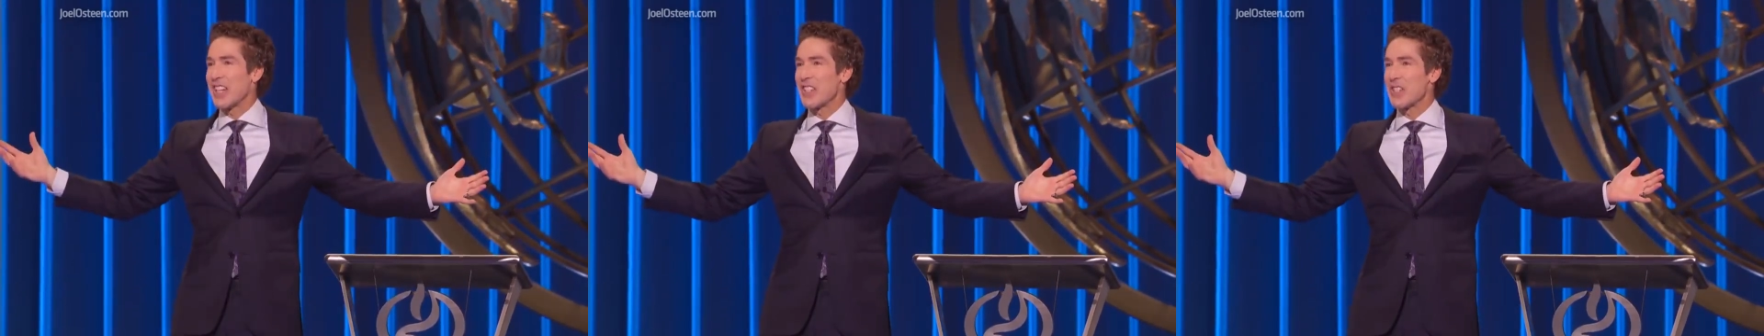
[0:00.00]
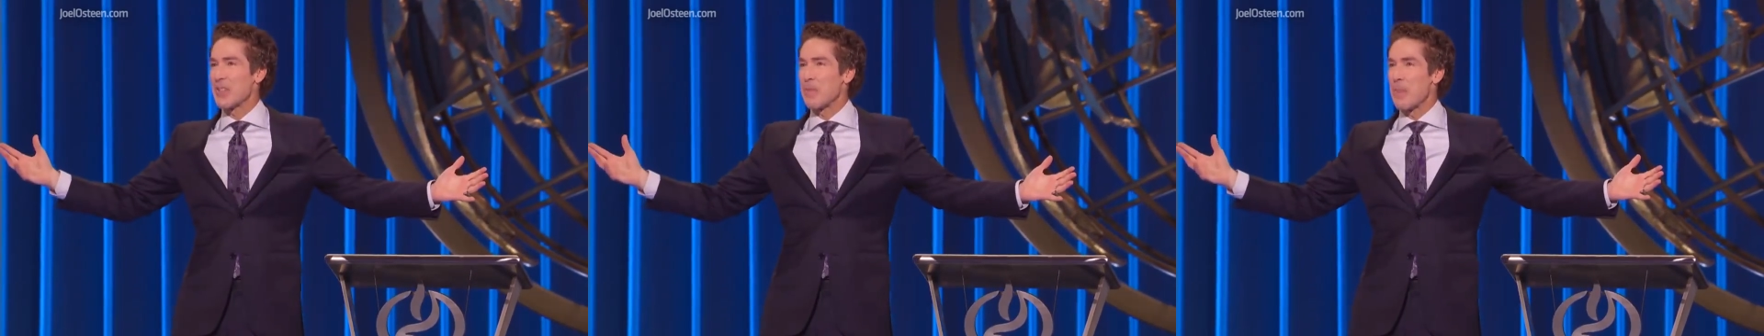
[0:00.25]

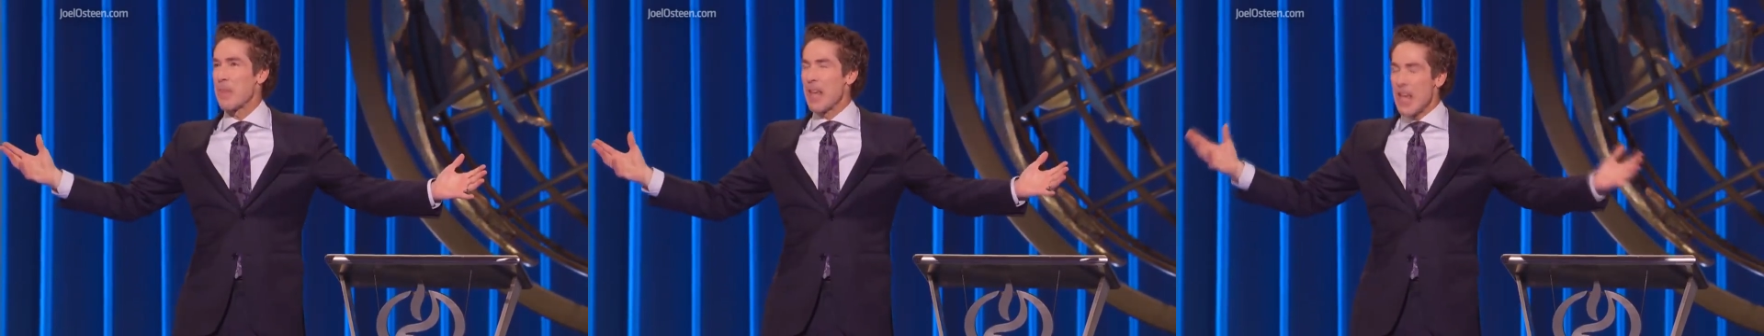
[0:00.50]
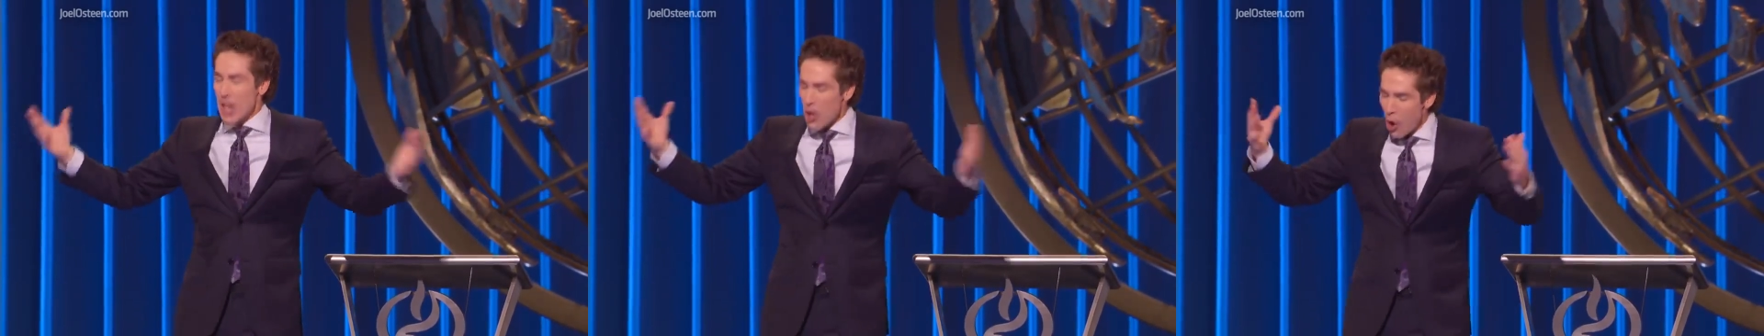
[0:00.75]
Get him in
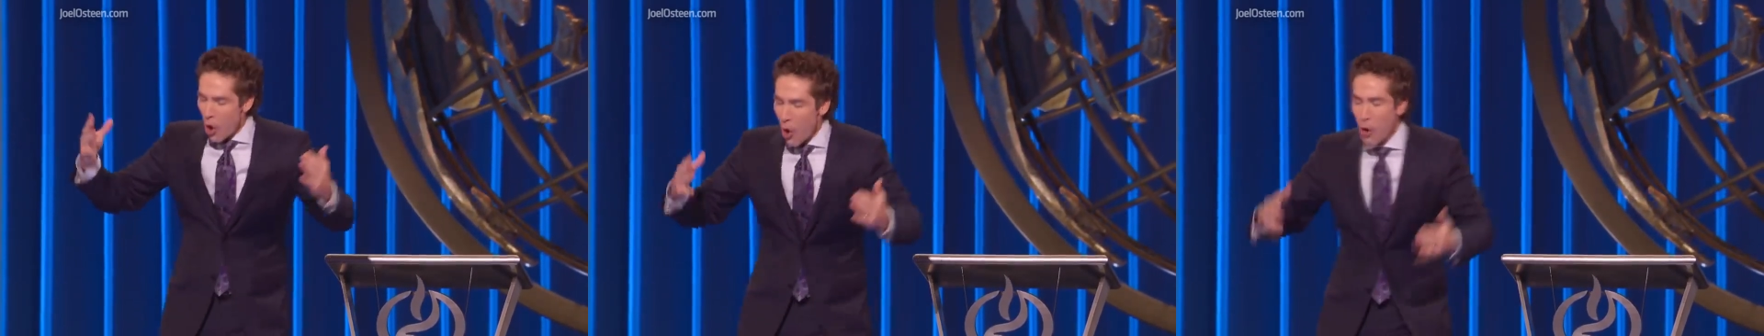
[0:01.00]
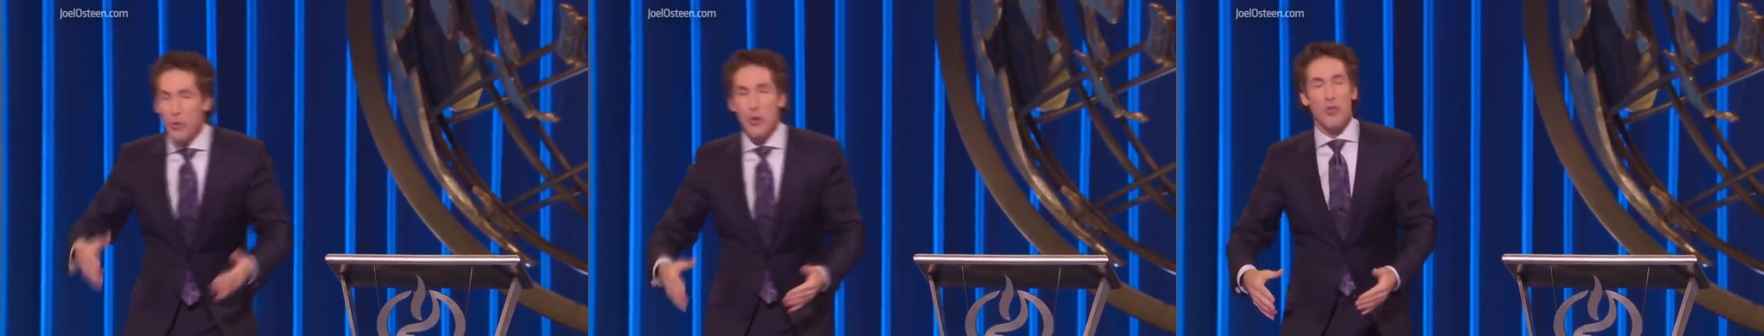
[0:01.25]
here.
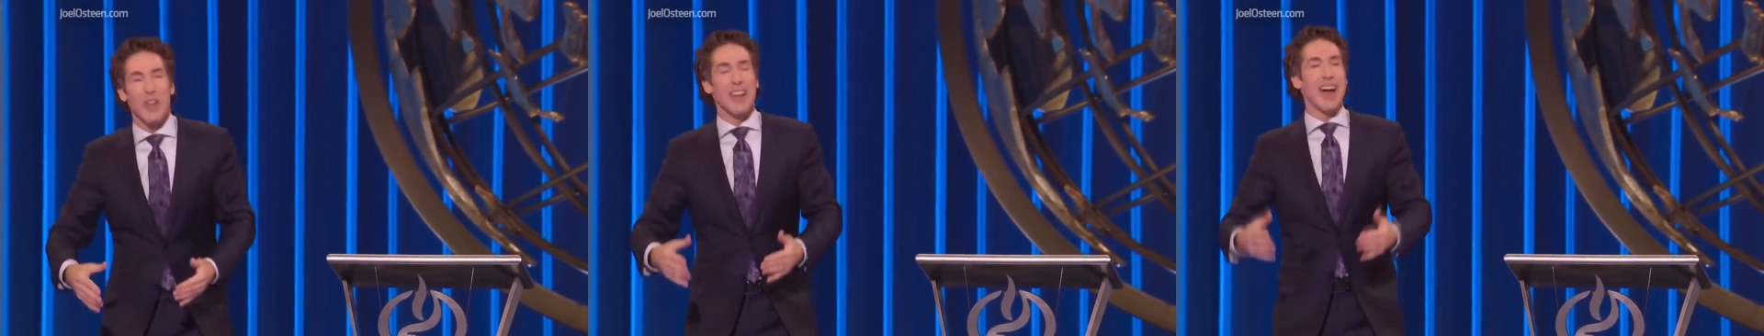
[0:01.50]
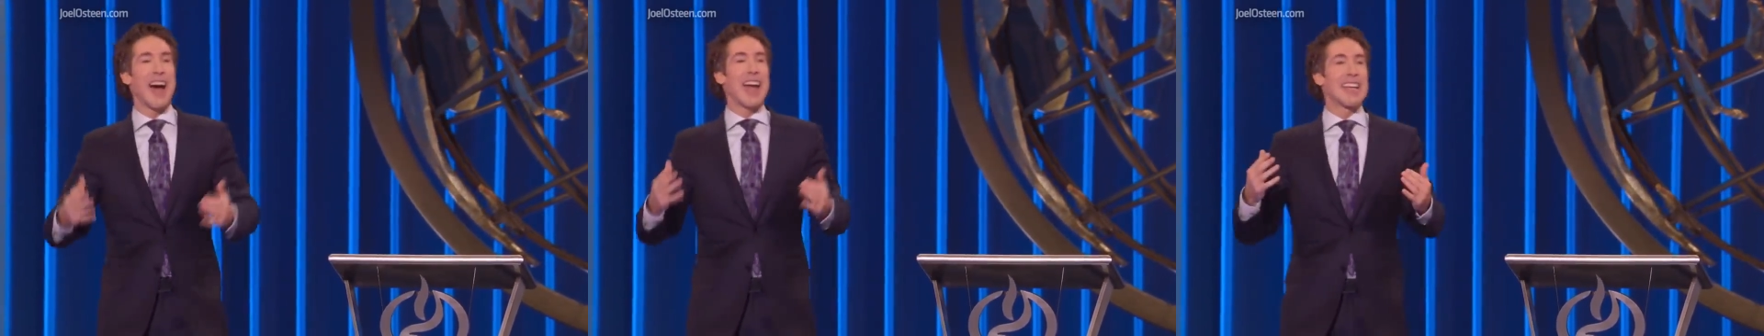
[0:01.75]

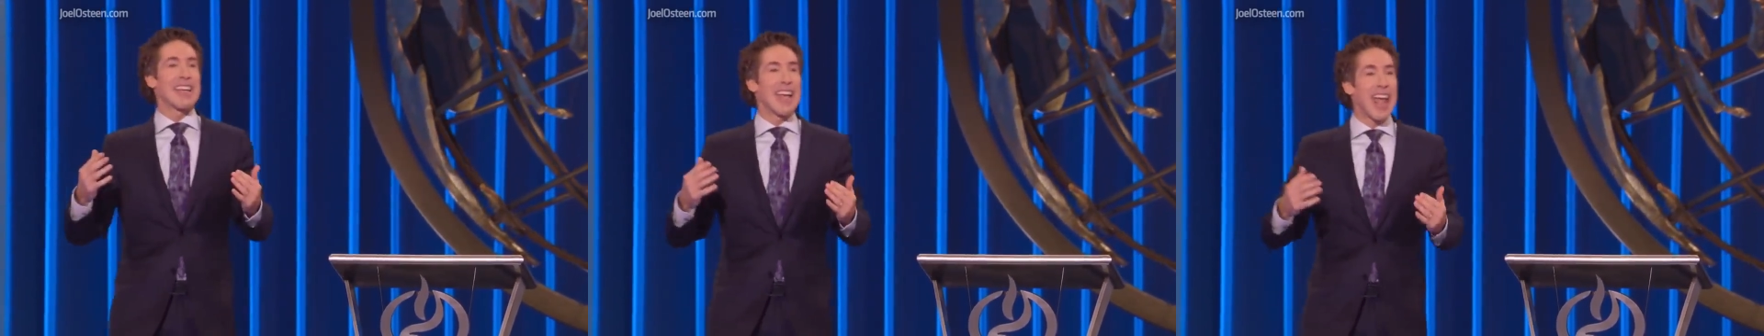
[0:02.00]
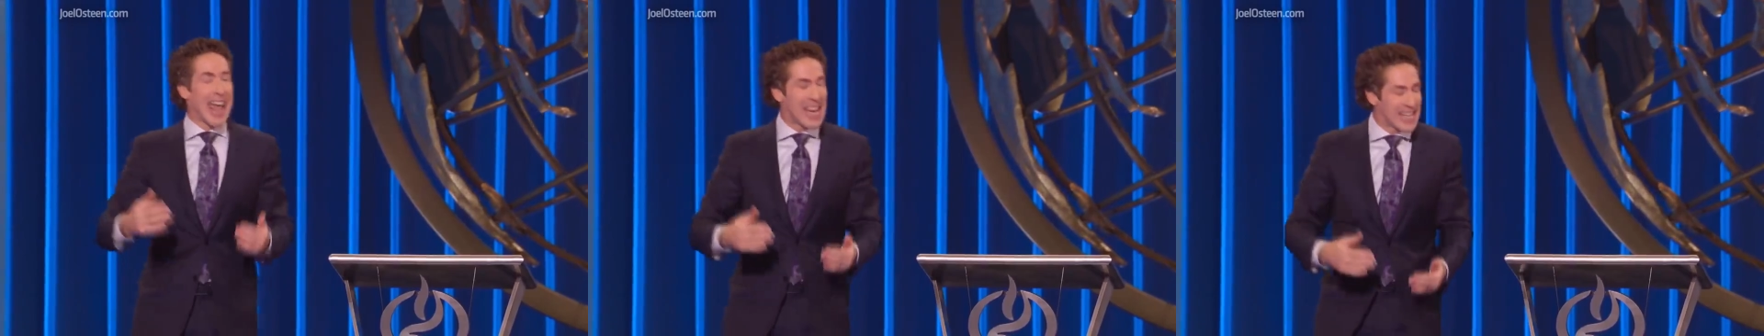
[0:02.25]

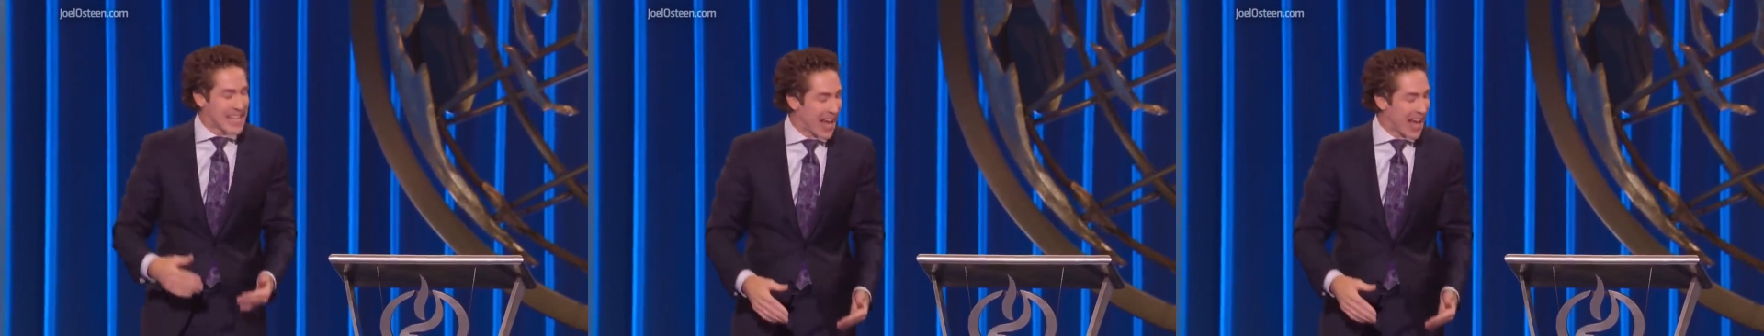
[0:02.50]
That's what